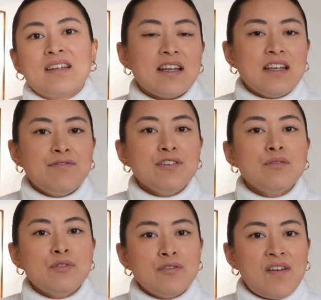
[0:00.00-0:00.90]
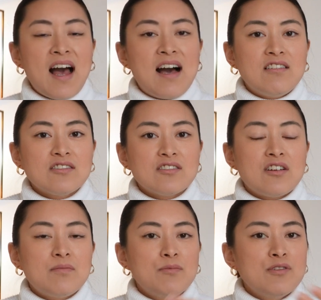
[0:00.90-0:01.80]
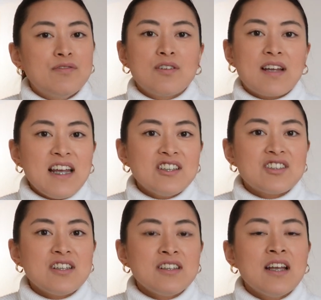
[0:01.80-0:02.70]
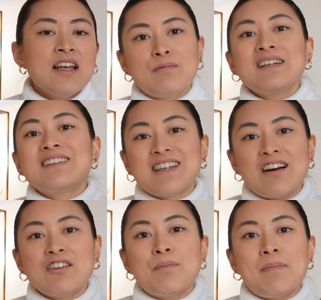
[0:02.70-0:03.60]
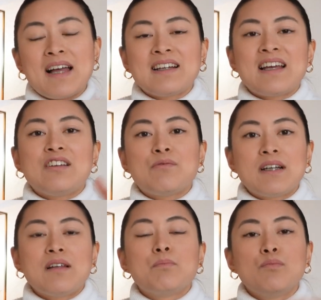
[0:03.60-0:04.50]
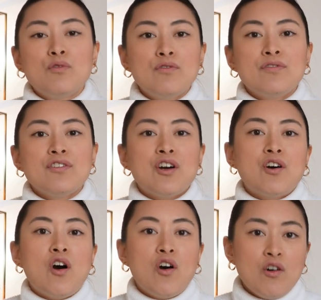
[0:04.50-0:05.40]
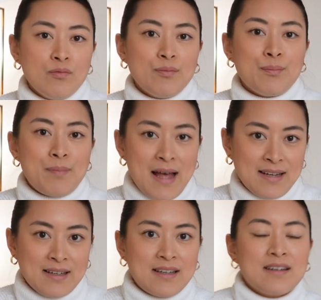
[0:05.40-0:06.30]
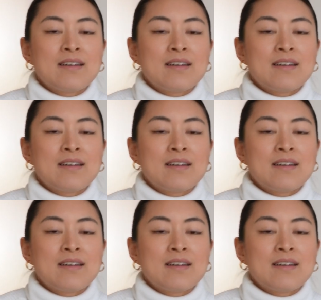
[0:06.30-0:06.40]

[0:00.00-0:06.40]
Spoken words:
If you move house or move location, you want to tell your bank that you want to move your home bank.